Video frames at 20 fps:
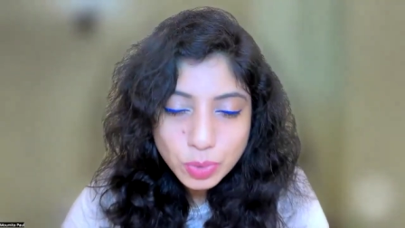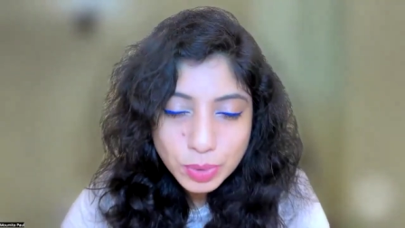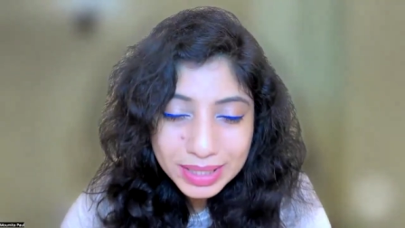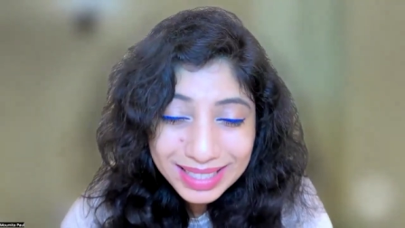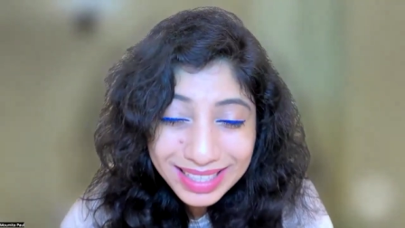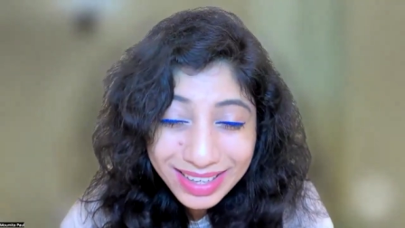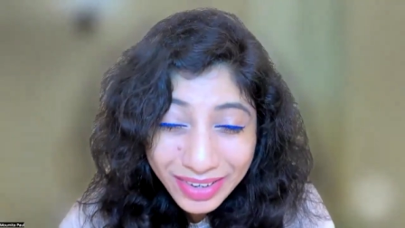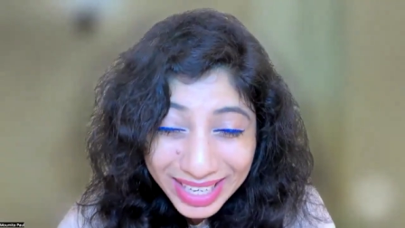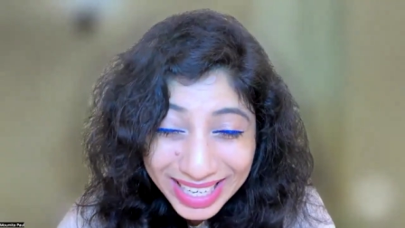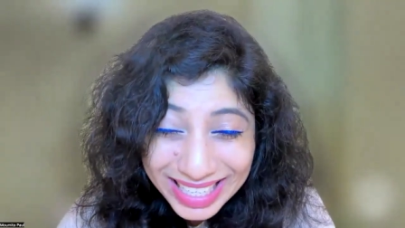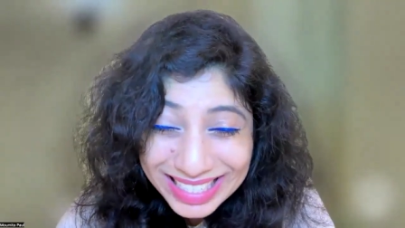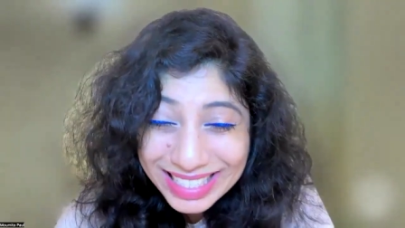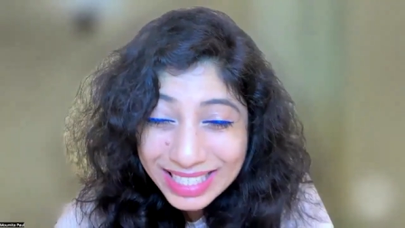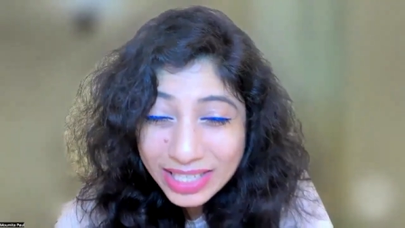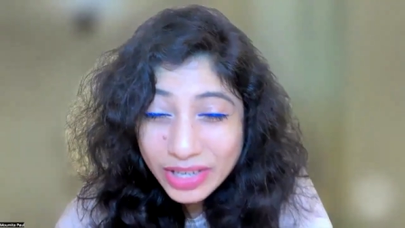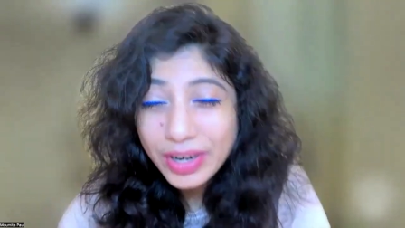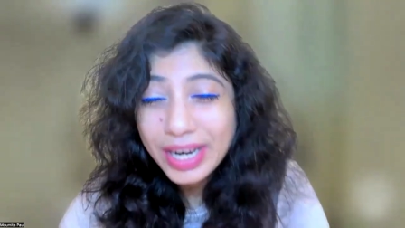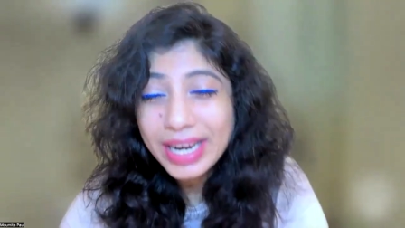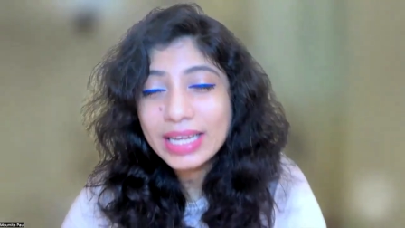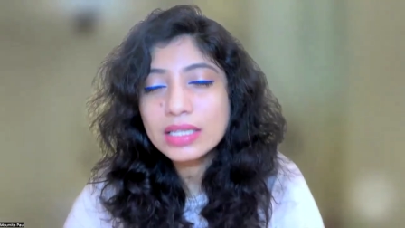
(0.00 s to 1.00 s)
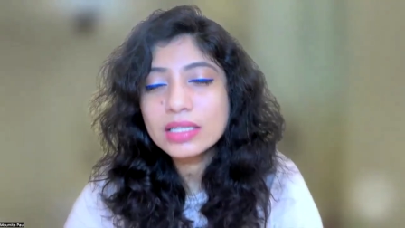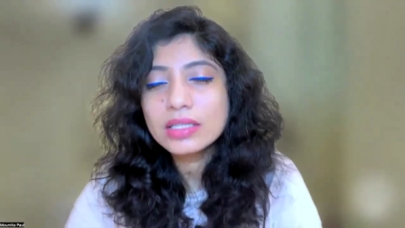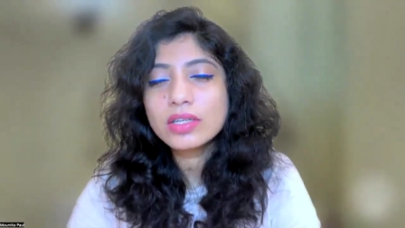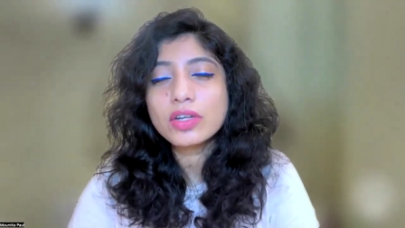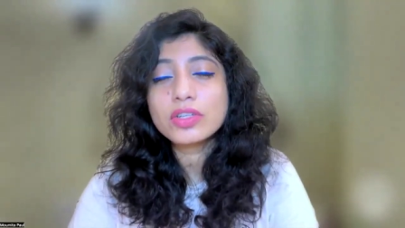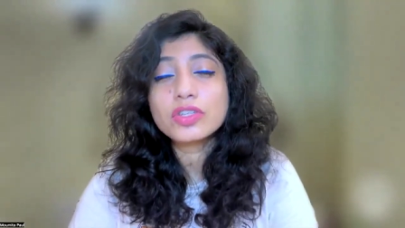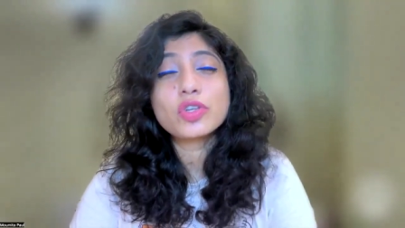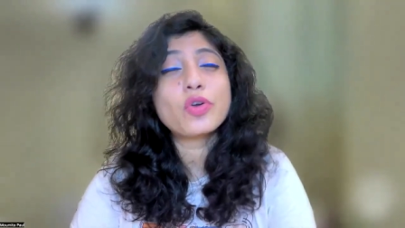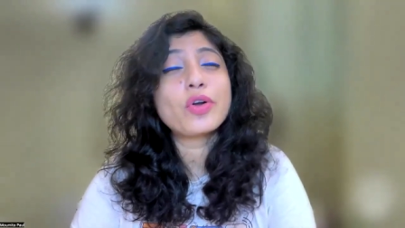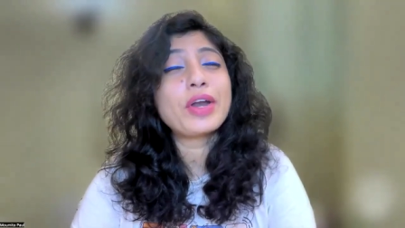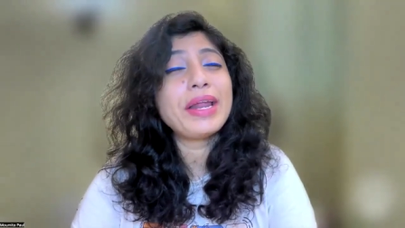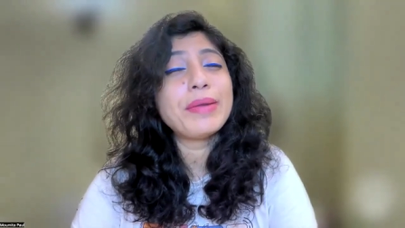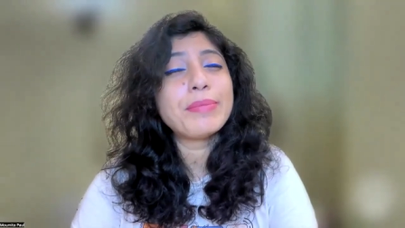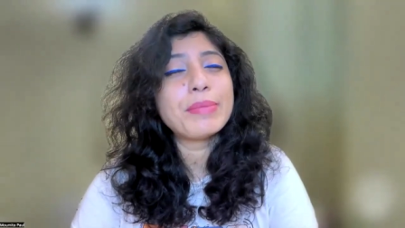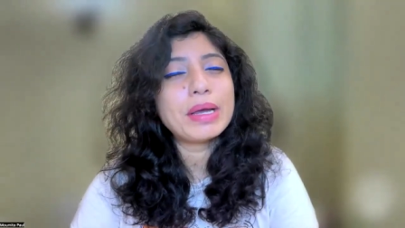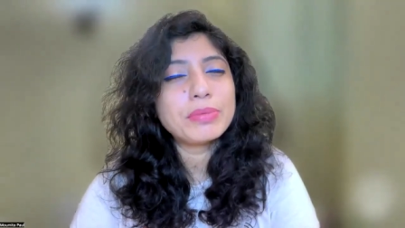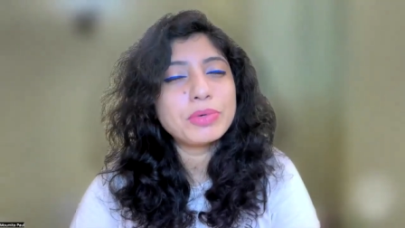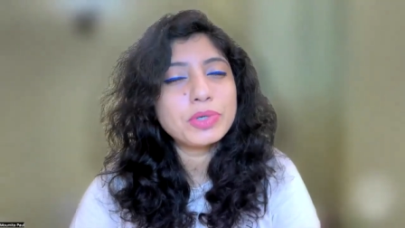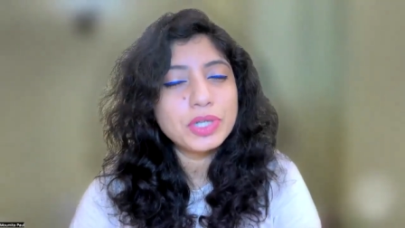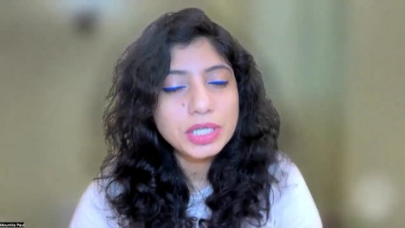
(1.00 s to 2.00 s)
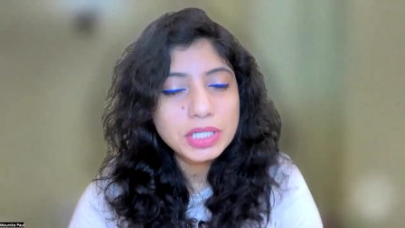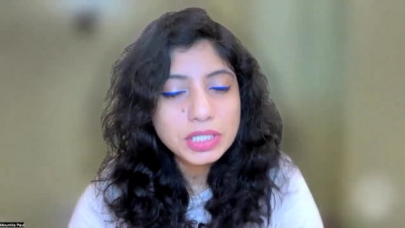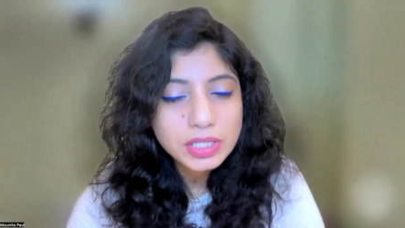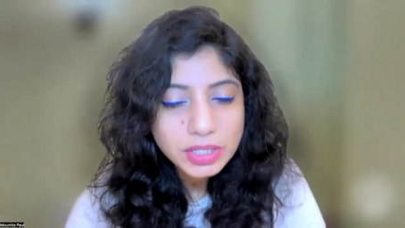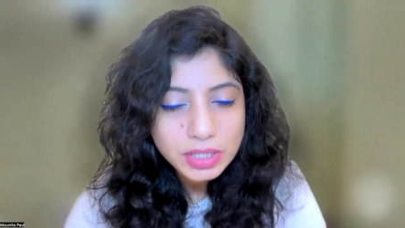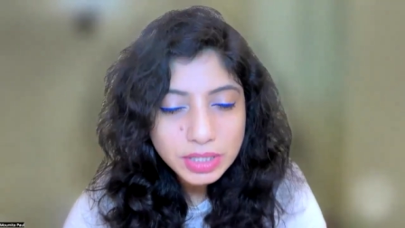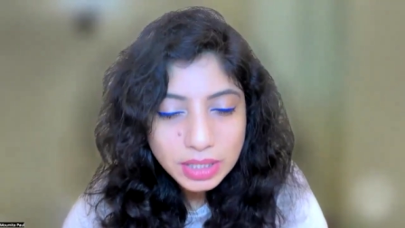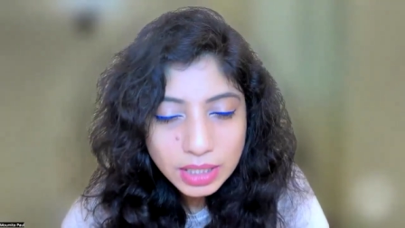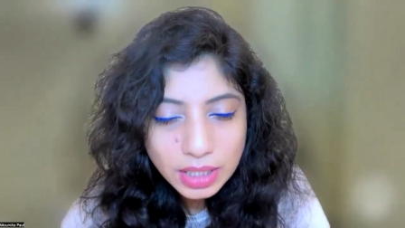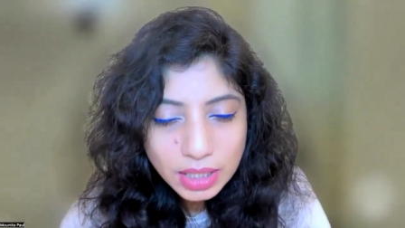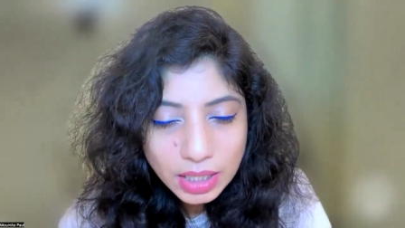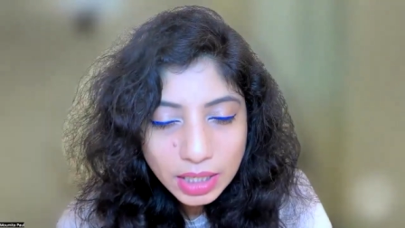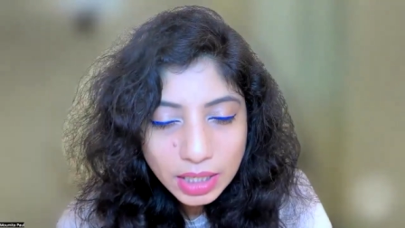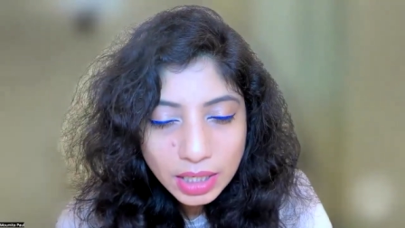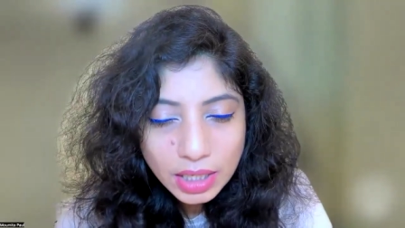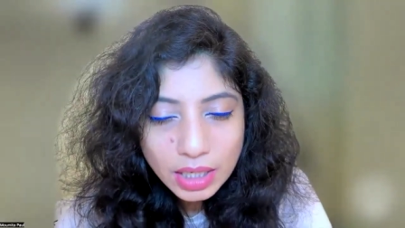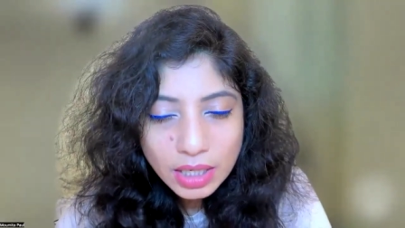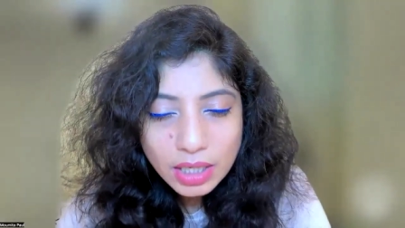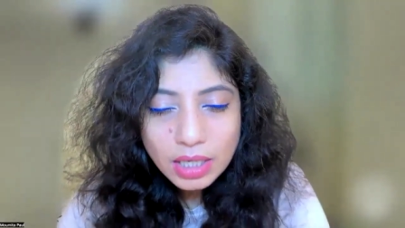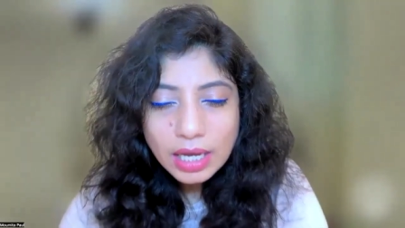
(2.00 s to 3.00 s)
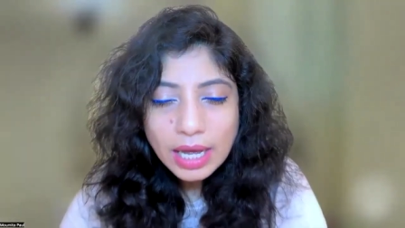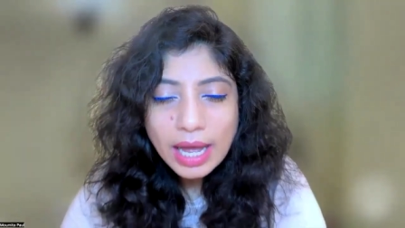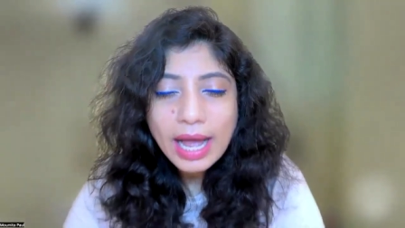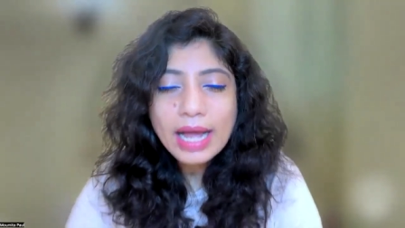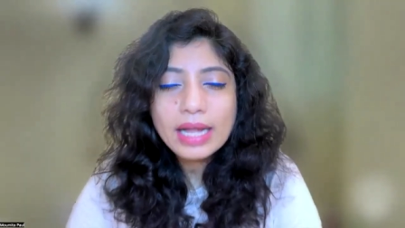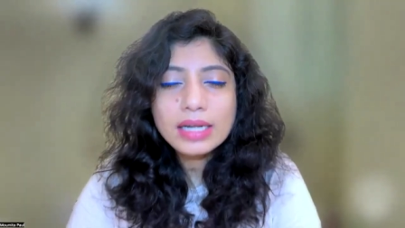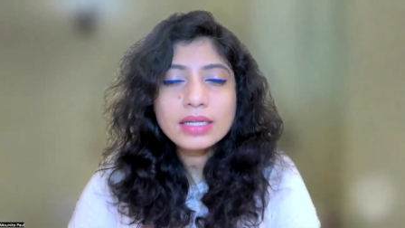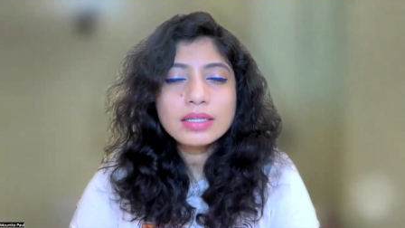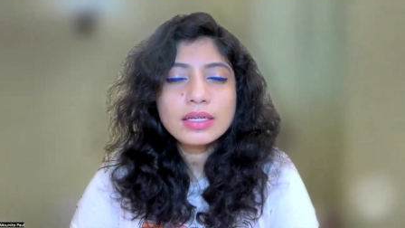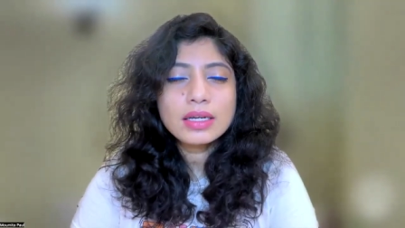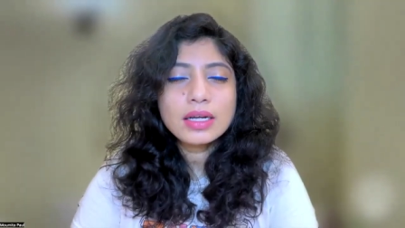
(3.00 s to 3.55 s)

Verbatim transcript: with green screens or screen memories. And